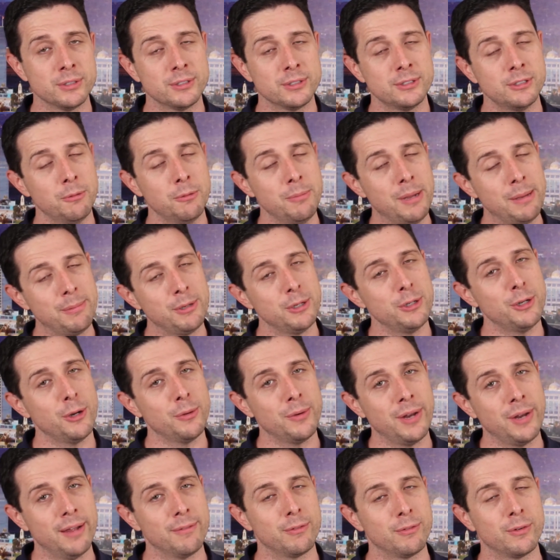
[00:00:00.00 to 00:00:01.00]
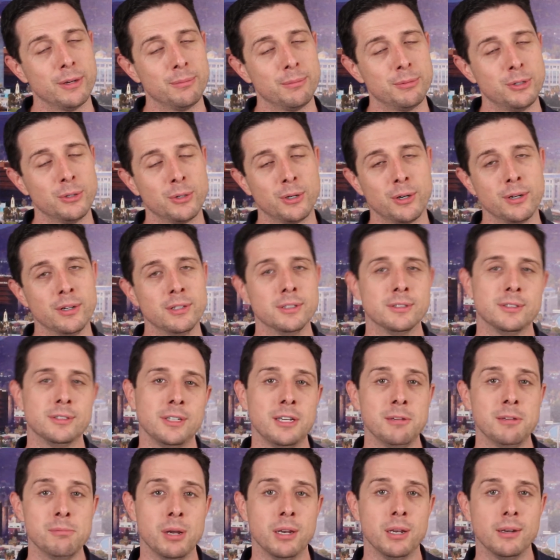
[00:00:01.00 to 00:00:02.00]
so maybe you don't have
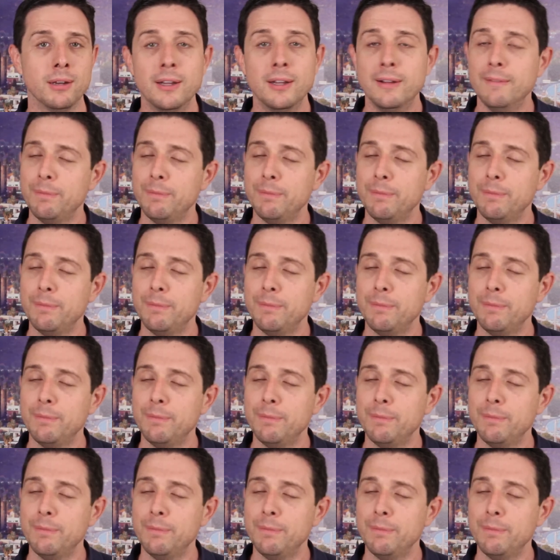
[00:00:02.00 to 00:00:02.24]
cryptocurrency, but